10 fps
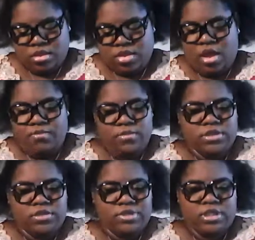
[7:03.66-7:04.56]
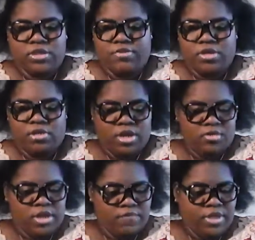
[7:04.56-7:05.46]
Nope, just a receipt to return it
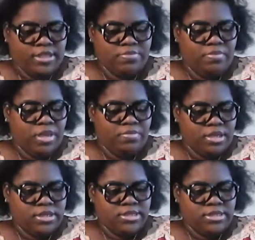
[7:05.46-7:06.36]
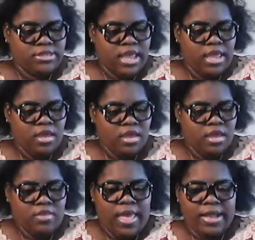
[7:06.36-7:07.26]
and whatever the case may be, but it doesn't say
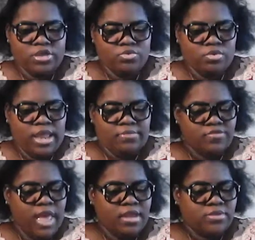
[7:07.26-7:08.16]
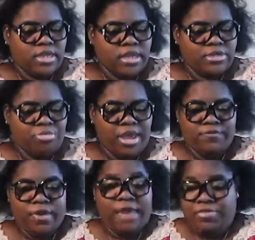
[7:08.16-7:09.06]
the actual names of the items, says how much I
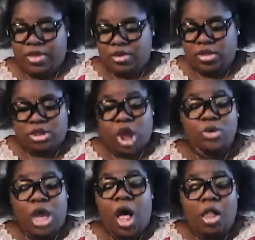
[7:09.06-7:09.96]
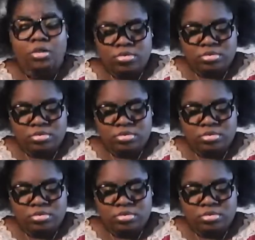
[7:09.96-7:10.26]
paid for everything in total.